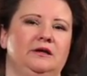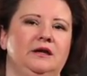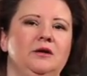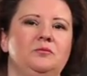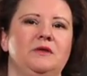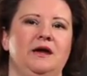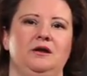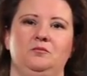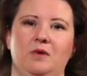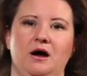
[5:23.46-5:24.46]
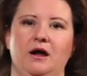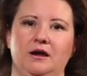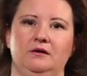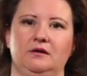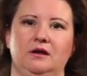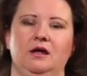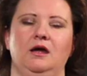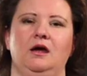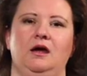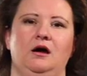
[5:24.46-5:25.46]
keep that in mind,
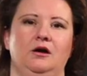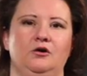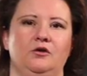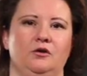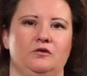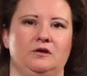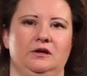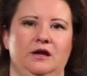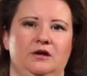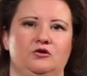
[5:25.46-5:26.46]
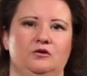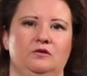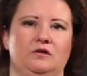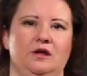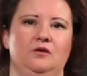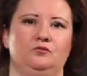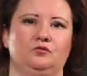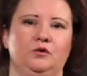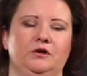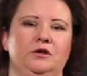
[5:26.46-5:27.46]
honor those connections, and
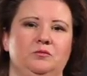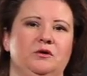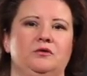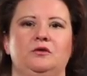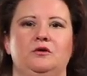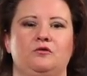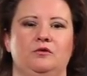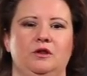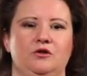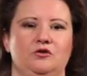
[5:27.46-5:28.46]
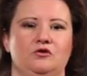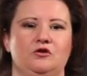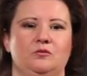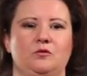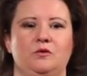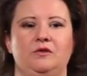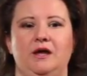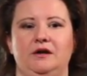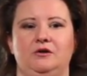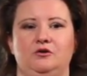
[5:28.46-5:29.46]
really build those relationships with
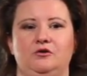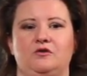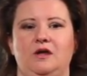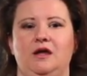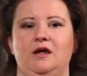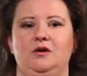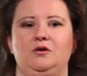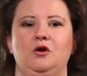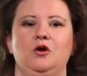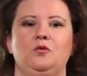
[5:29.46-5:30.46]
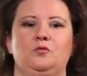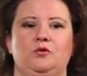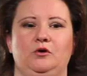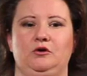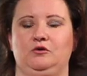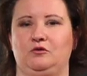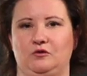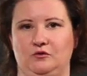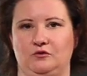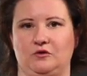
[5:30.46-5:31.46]
editors and
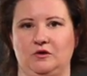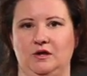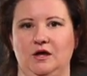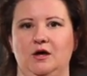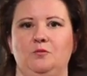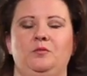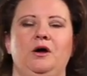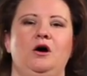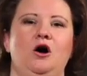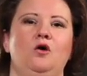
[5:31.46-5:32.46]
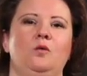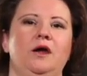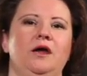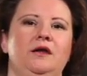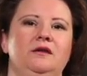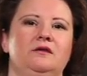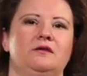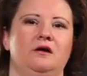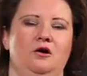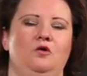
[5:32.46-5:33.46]
producers. But
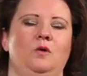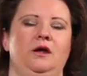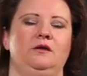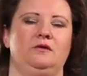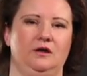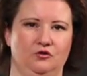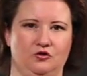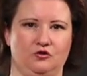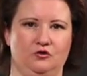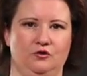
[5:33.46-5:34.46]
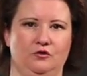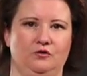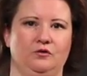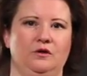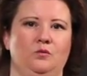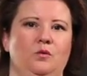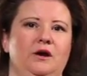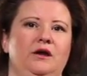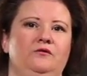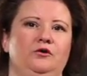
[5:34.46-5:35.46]
always, always ensure that
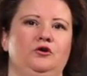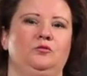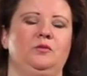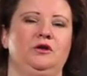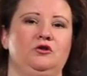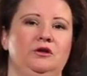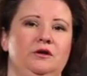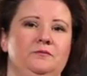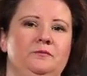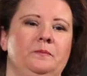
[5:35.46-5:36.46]
whatever you're pitching